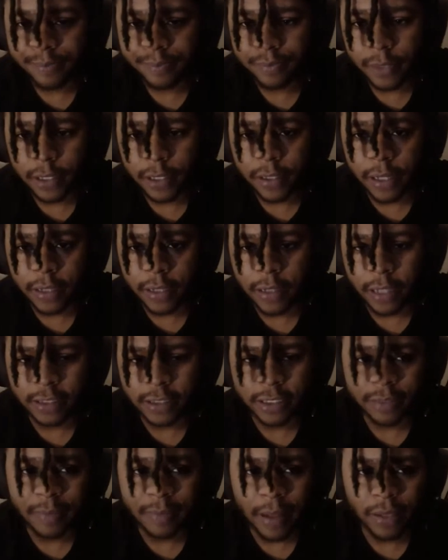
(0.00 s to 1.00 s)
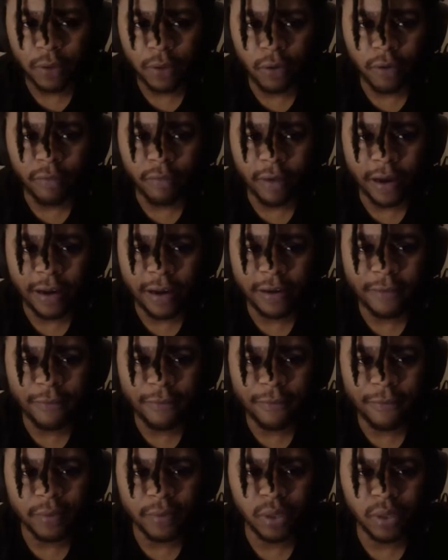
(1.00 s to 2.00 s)
yeah, that's just my little rant
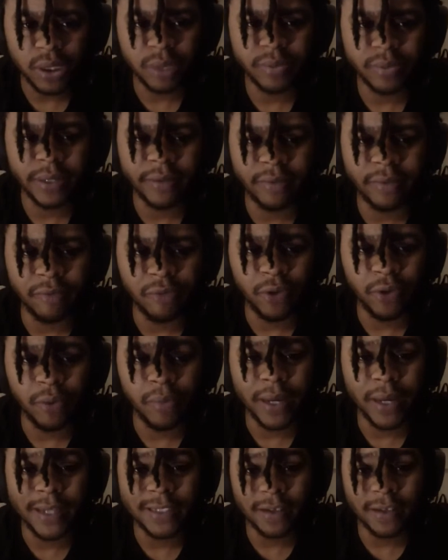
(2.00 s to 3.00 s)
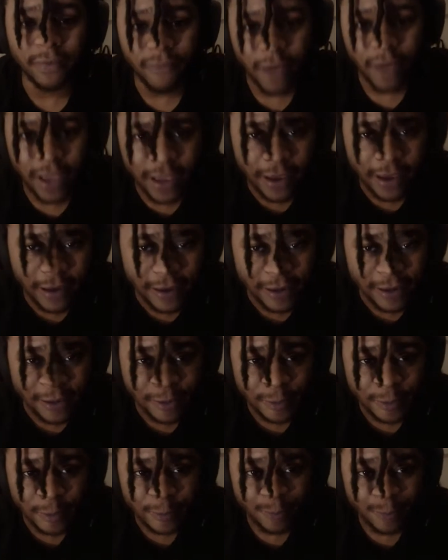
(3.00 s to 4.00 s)
for multiplayer review. But as a fan,
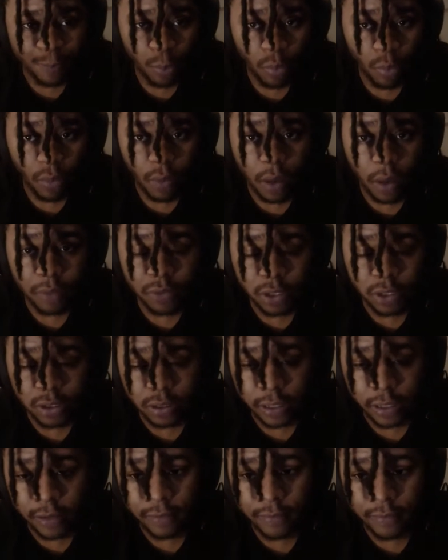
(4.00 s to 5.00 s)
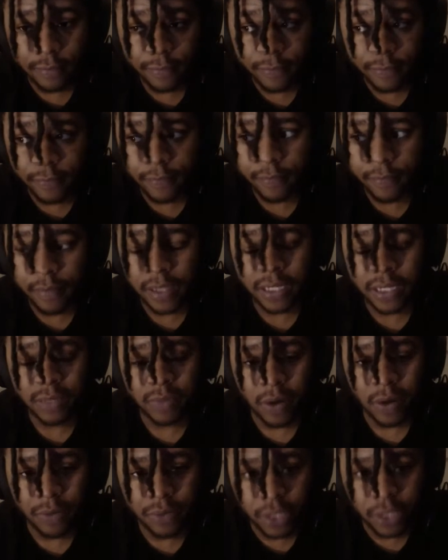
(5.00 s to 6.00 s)
I'm just like
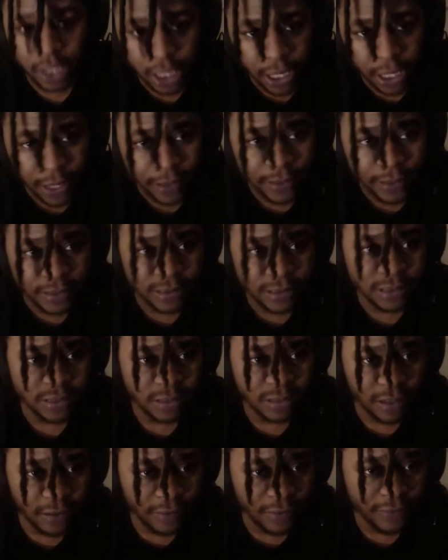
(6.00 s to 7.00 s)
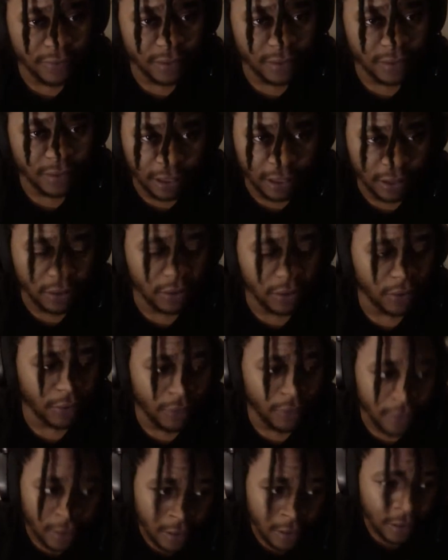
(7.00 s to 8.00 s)
messing around with the characters and stuff. Like,
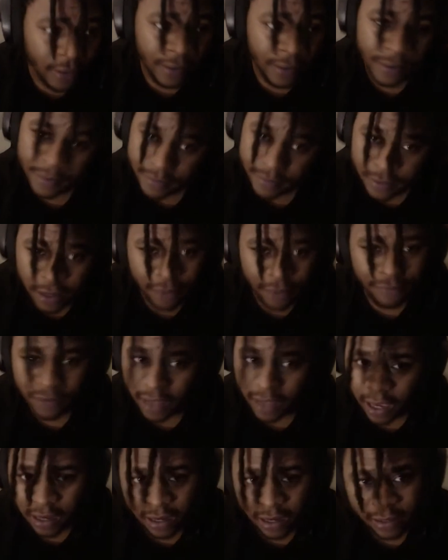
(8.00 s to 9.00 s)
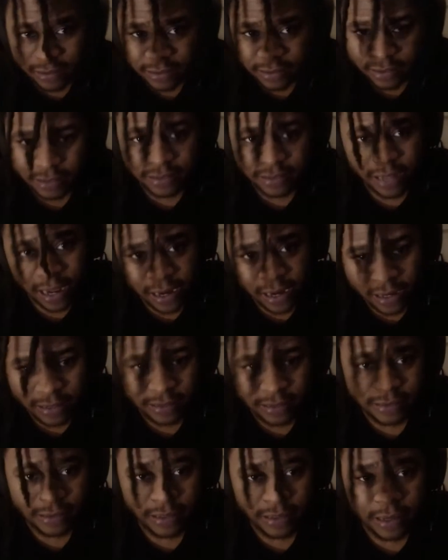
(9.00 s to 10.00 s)
definitely 8 out of 10, 9 out
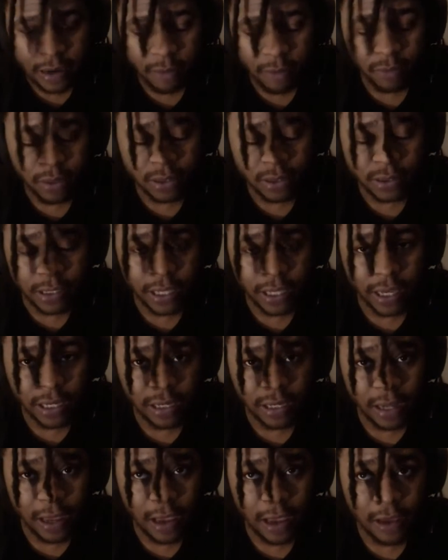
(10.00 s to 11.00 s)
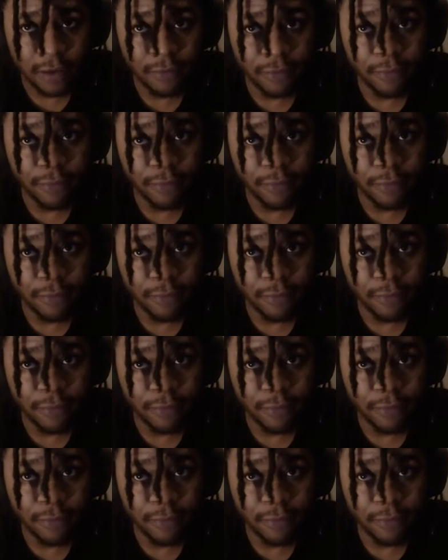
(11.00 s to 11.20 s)
of 10. I want to say 8.5.